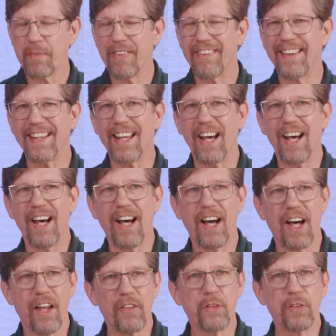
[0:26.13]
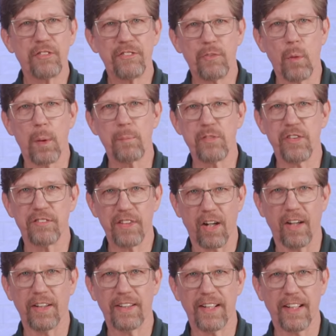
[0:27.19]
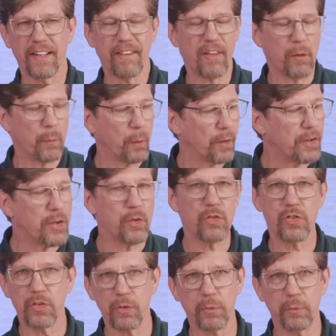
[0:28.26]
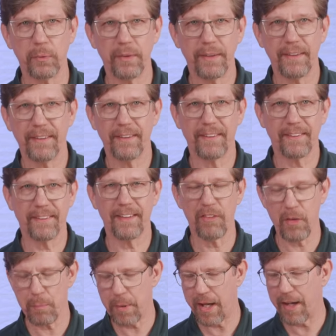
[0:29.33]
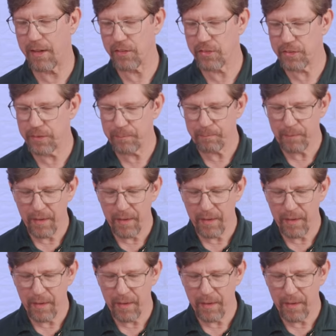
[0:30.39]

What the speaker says: than other forms of content that we're used to in the past.